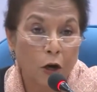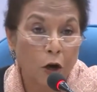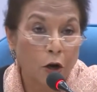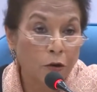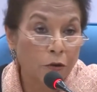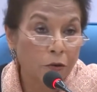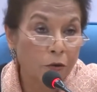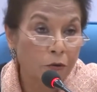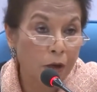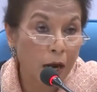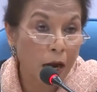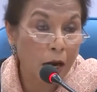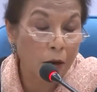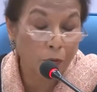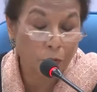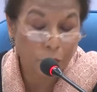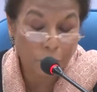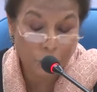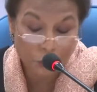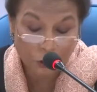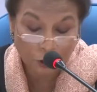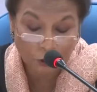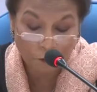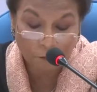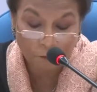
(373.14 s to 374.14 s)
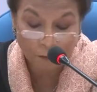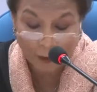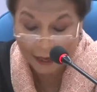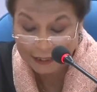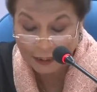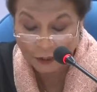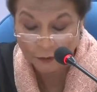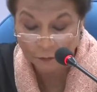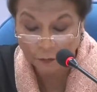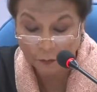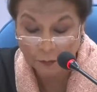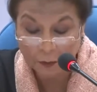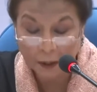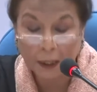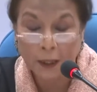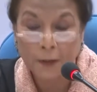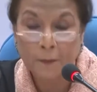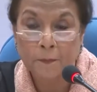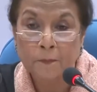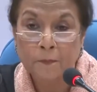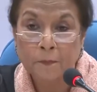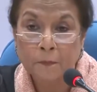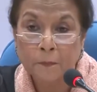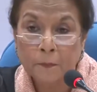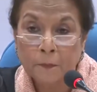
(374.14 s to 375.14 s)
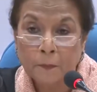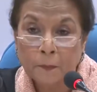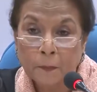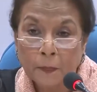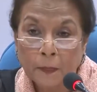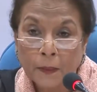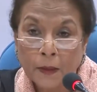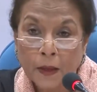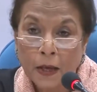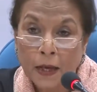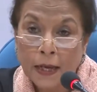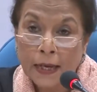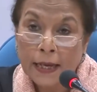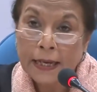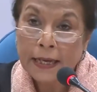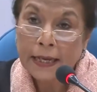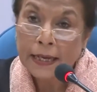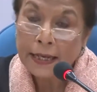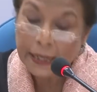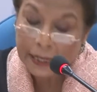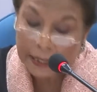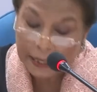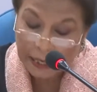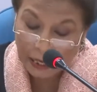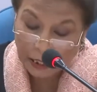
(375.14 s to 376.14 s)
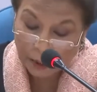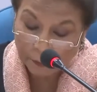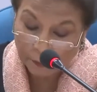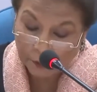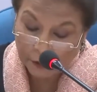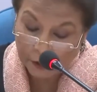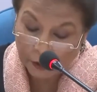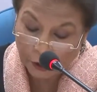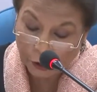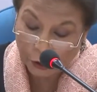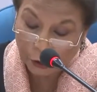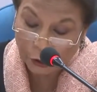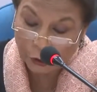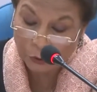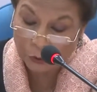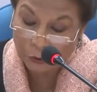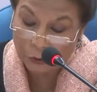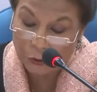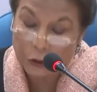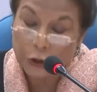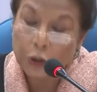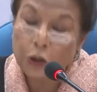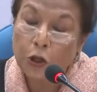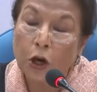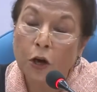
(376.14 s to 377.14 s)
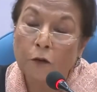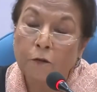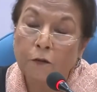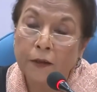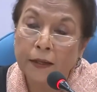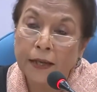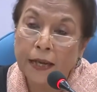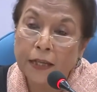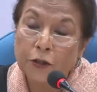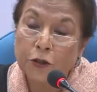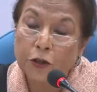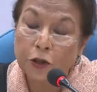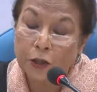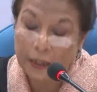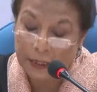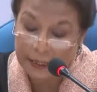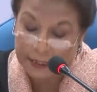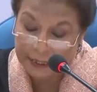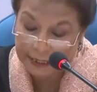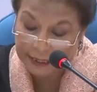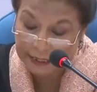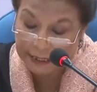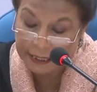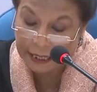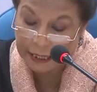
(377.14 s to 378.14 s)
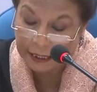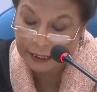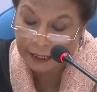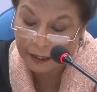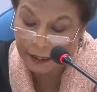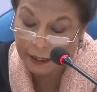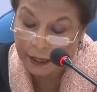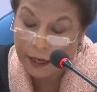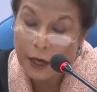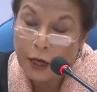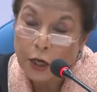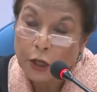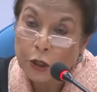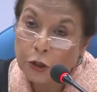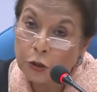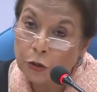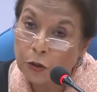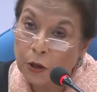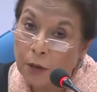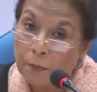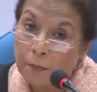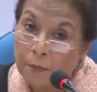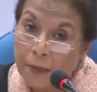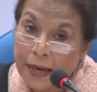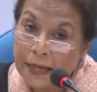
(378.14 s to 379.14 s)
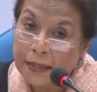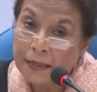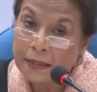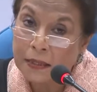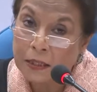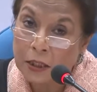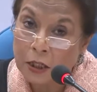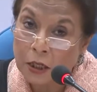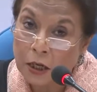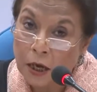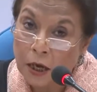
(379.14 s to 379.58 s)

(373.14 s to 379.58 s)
on grounds of blasphemy. He had been accused of allegedly seeking to amend